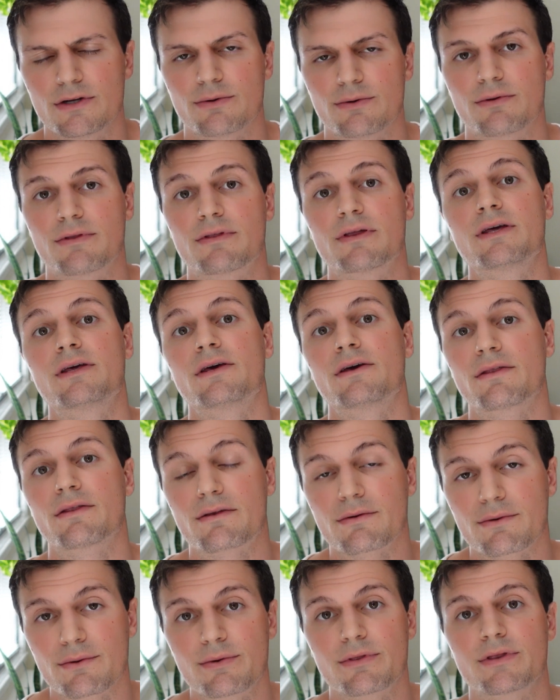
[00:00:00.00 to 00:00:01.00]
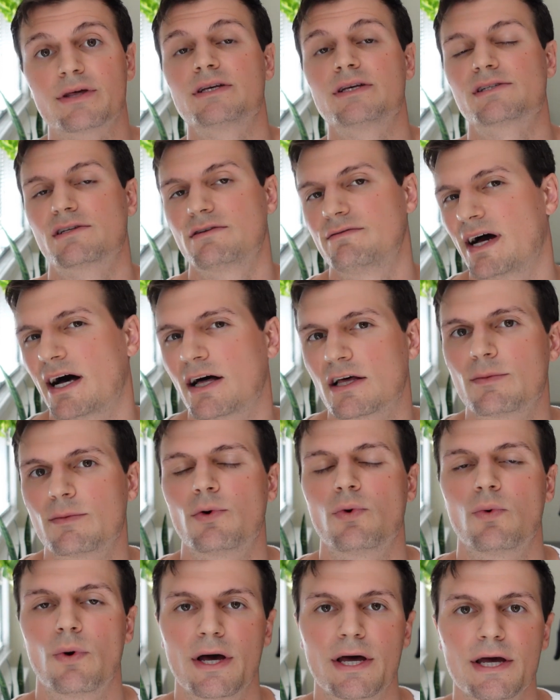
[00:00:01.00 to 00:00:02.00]
thinking through things in a
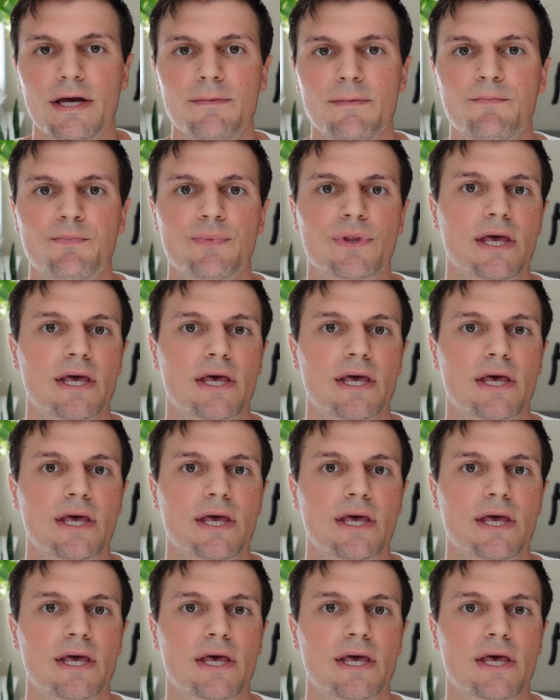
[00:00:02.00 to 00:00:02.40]
valuable way.